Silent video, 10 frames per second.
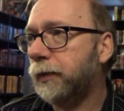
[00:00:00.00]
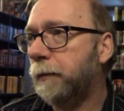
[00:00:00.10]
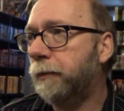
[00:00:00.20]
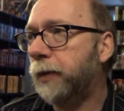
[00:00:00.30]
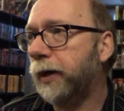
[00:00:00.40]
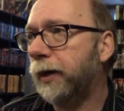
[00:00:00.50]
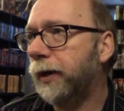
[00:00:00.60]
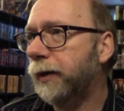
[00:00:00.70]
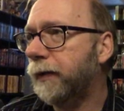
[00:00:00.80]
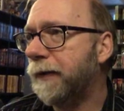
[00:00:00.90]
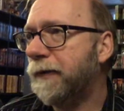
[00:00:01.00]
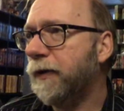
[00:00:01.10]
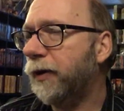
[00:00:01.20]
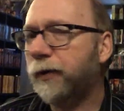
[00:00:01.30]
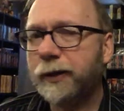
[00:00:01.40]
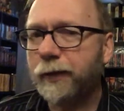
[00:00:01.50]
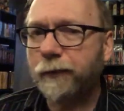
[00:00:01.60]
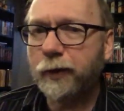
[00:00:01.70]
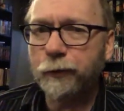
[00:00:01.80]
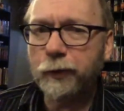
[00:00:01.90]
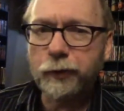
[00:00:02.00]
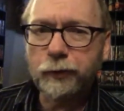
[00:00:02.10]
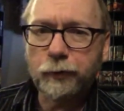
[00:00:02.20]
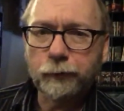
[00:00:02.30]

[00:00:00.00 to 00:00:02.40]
but uh, no, I don't think it's ever gotten a release.